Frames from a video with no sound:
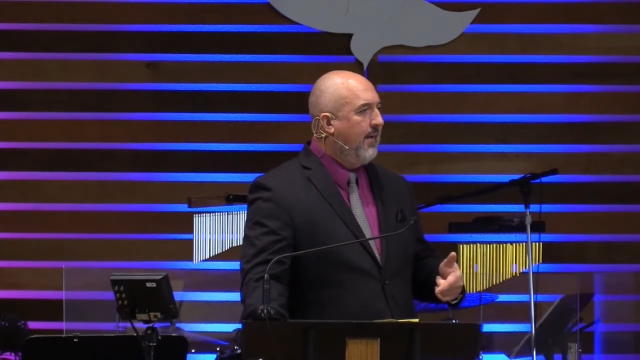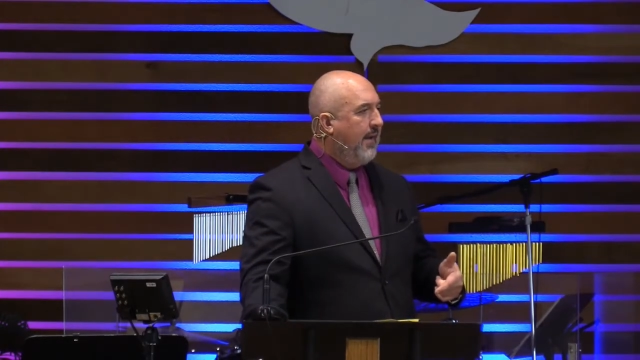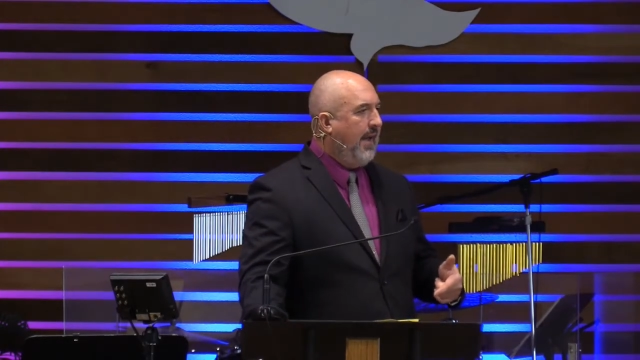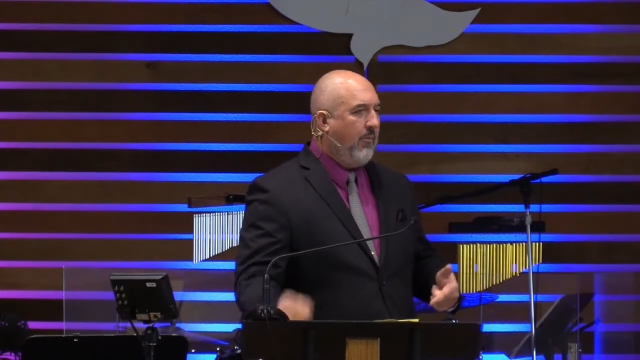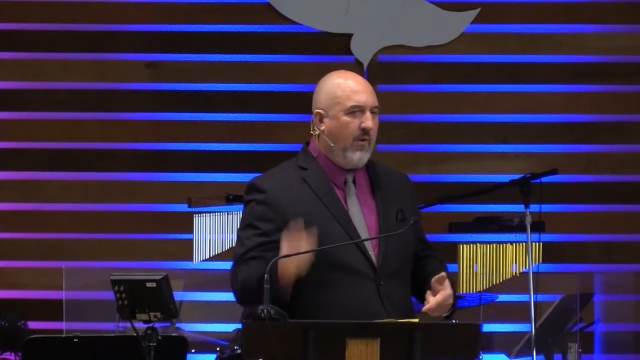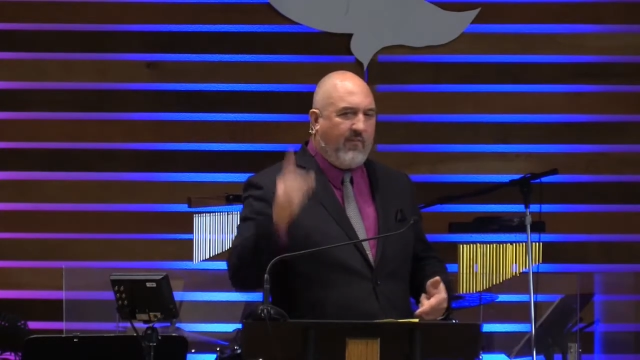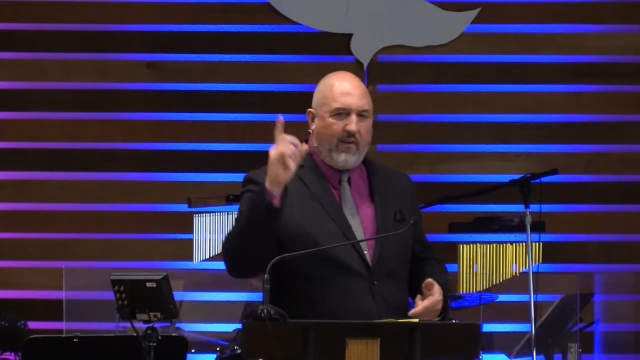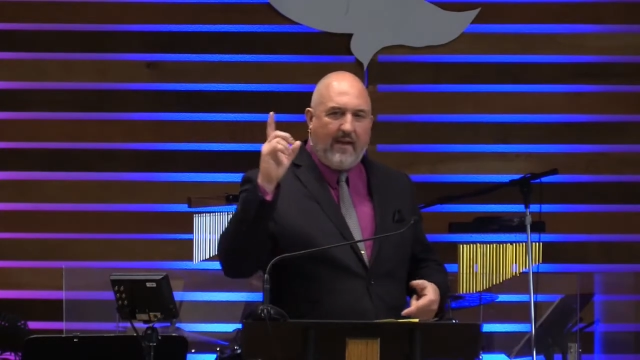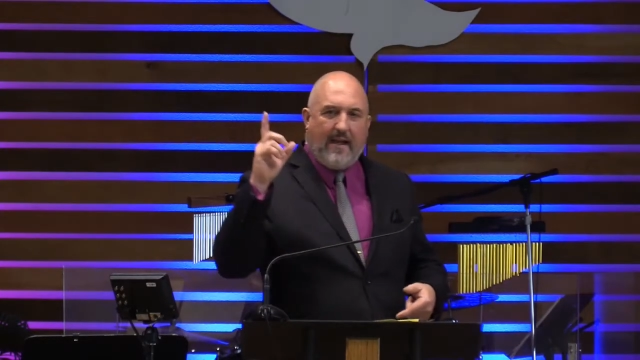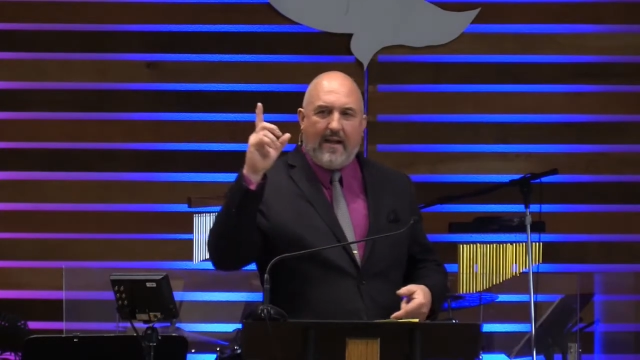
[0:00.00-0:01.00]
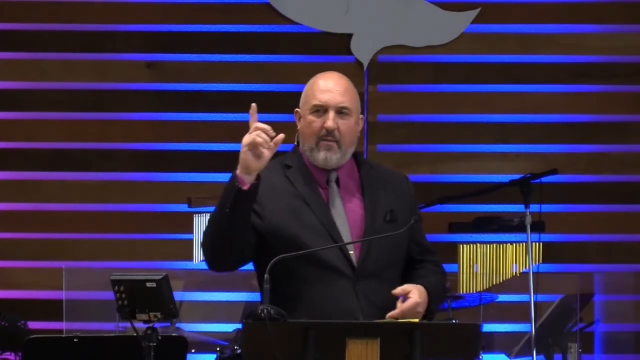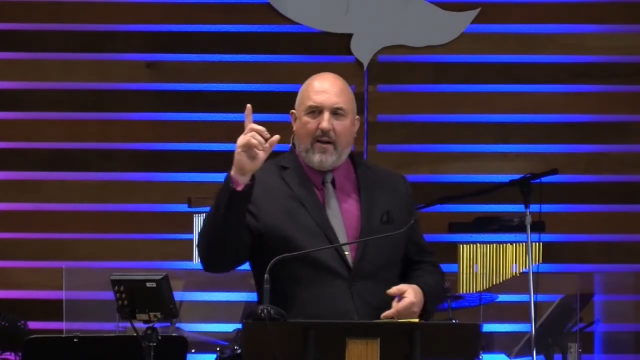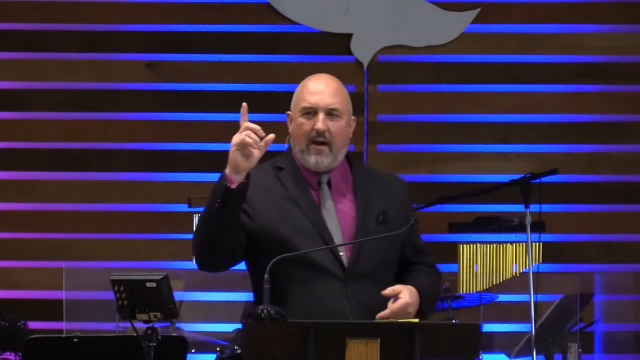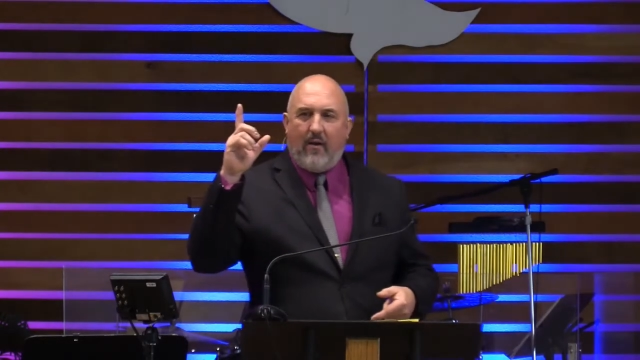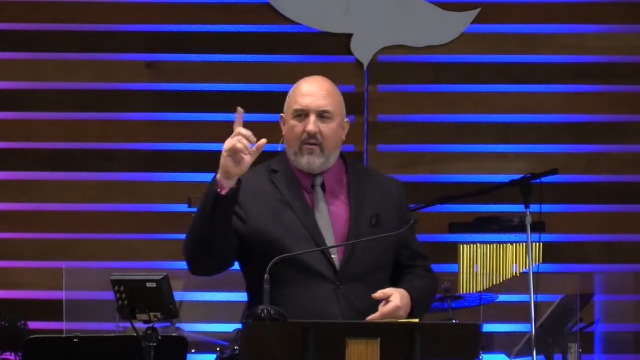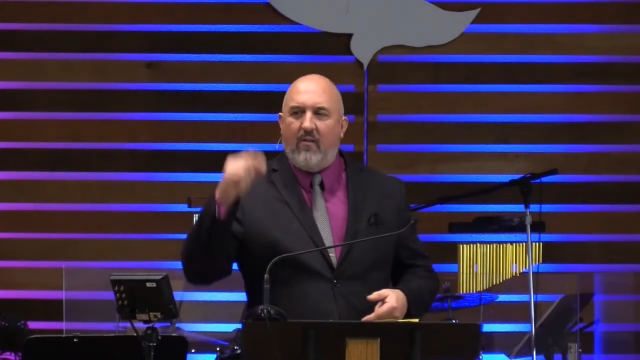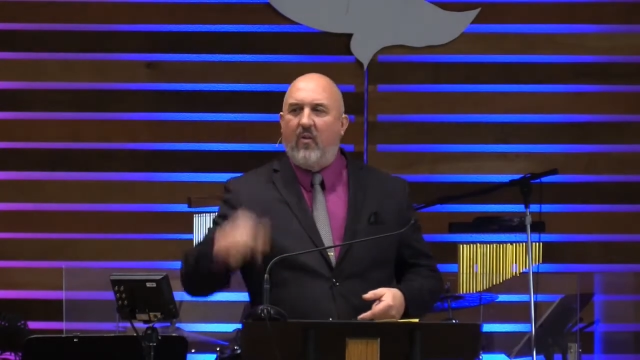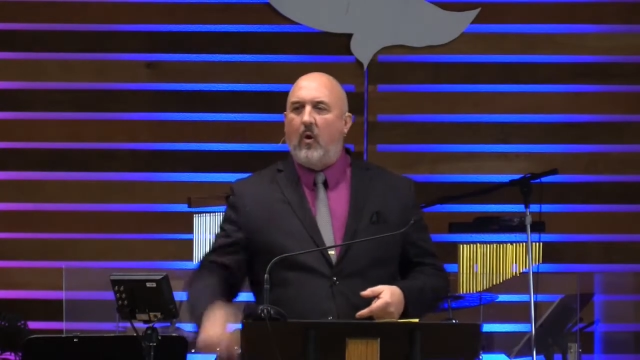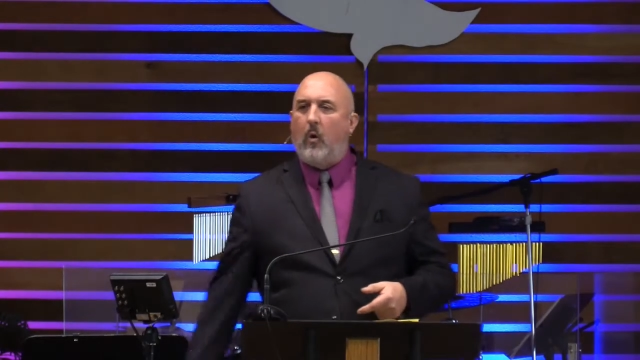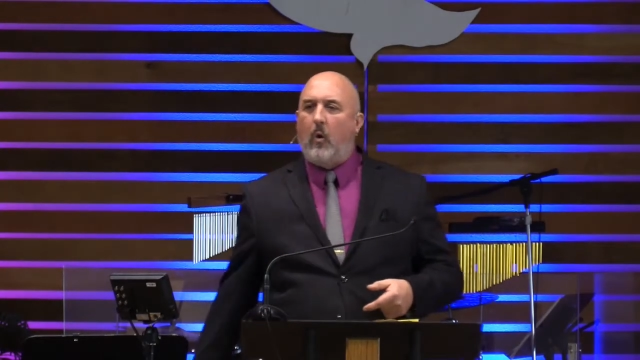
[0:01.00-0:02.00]
and we forget about the
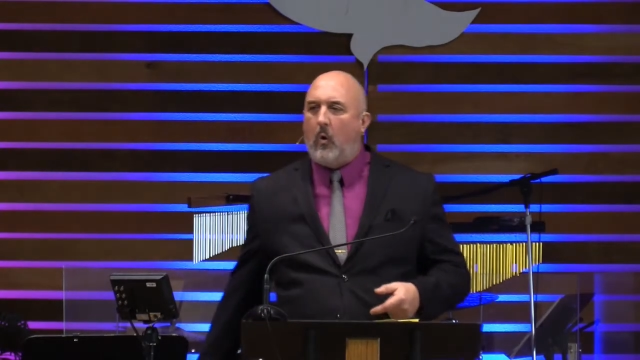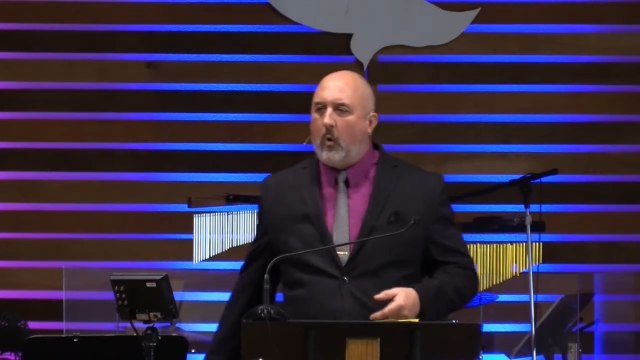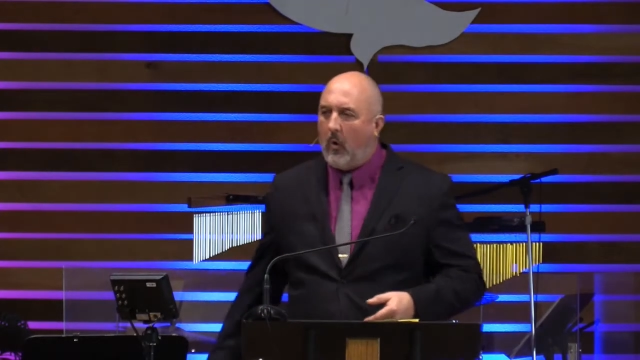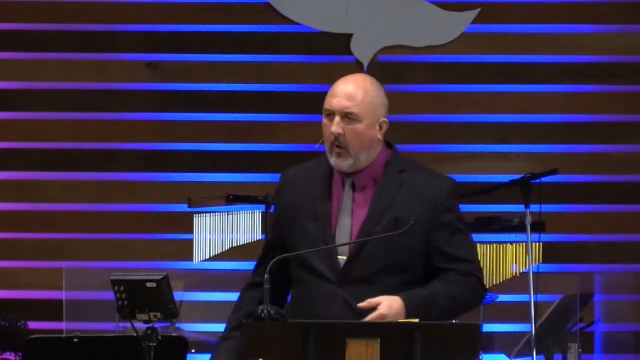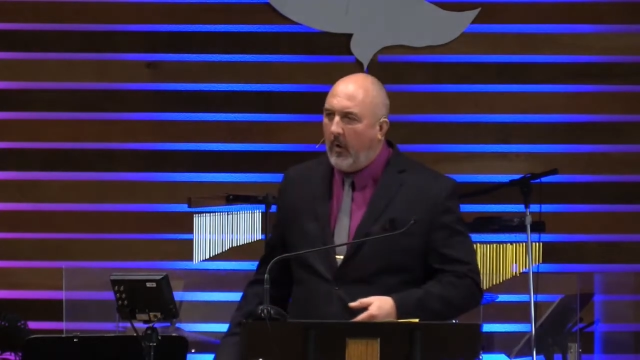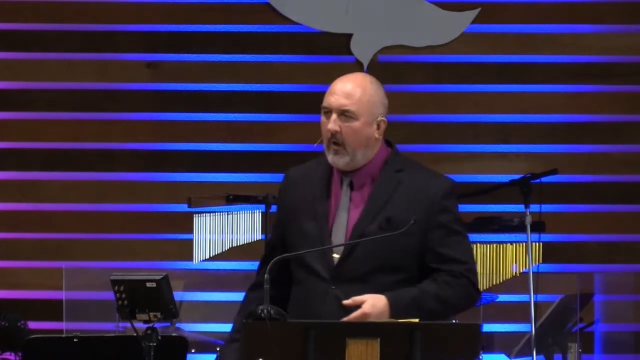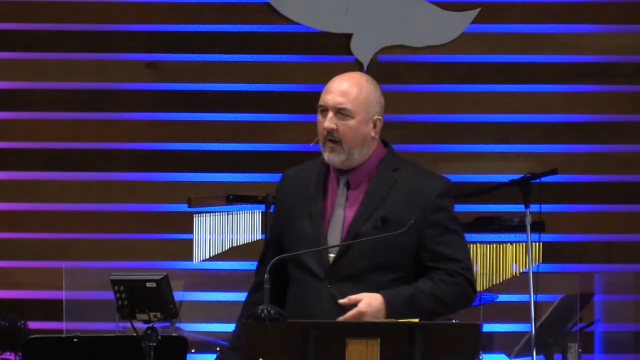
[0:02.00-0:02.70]
Lord.